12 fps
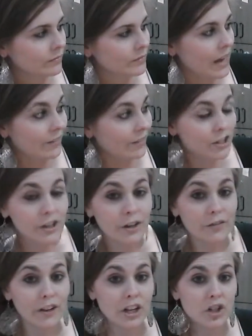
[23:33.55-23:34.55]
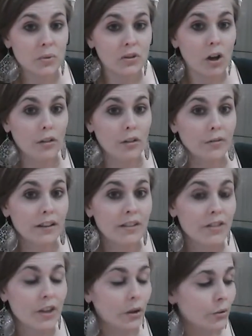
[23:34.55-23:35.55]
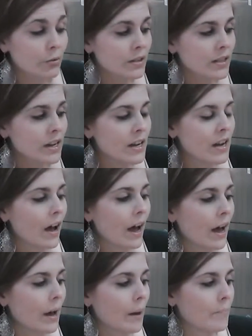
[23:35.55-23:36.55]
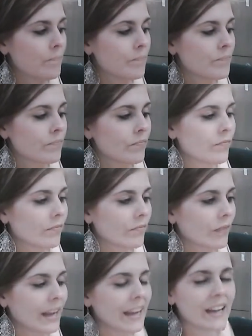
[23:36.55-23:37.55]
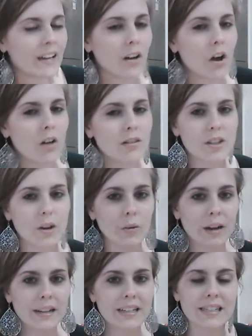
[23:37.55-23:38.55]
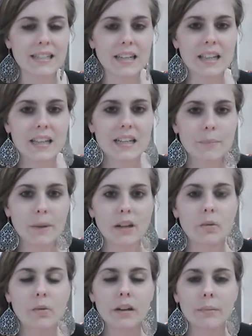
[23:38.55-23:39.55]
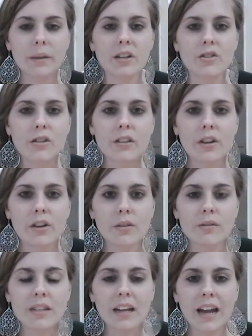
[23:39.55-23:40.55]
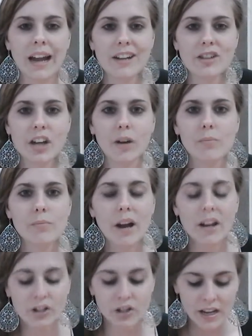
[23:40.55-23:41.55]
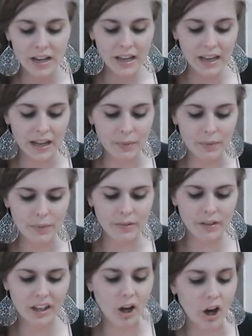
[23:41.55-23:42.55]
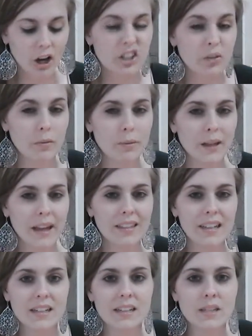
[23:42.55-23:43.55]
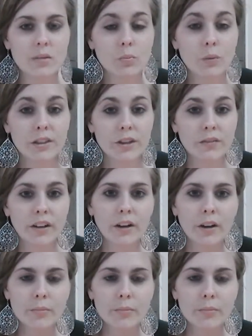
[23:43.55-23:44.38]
After you're finished with all 3 of those, and also I didn't say this, but you want to make sure that you're using an eyeshadow brush. It would be really hard to apply these with your finger.